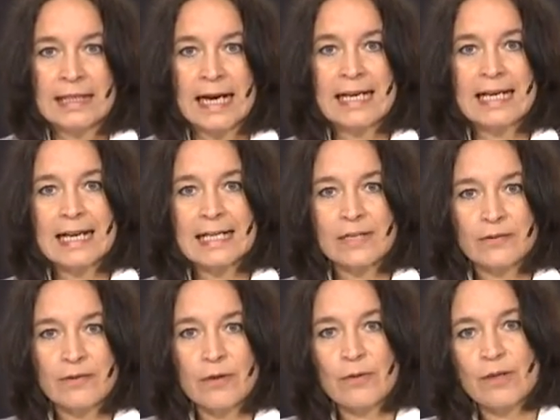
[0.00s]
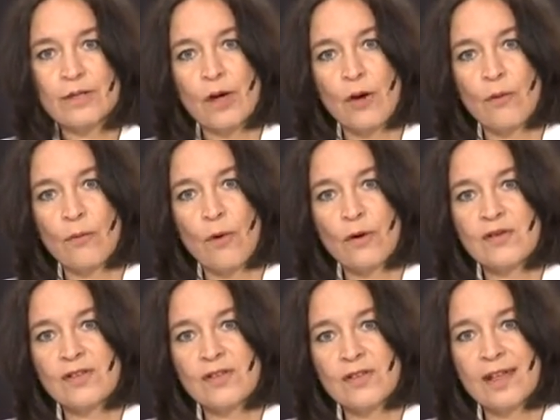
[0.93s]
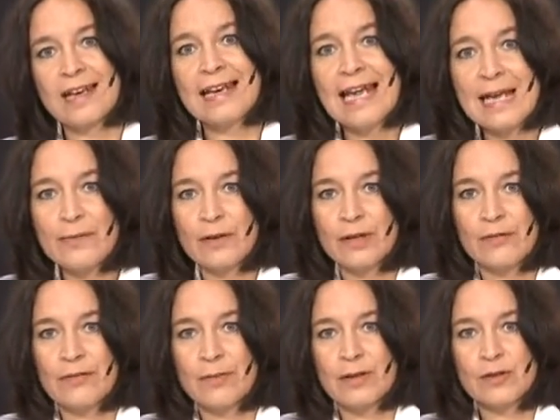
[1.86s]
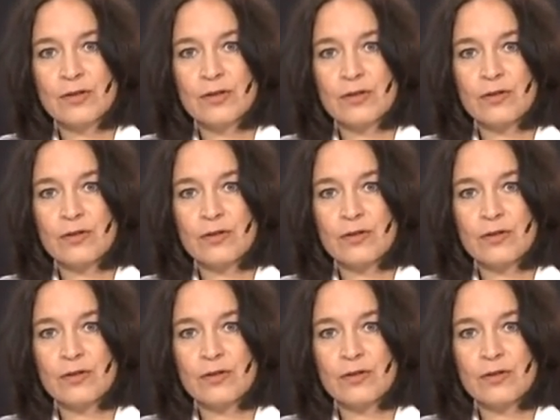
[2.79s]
I'd like to focus on what the Labour government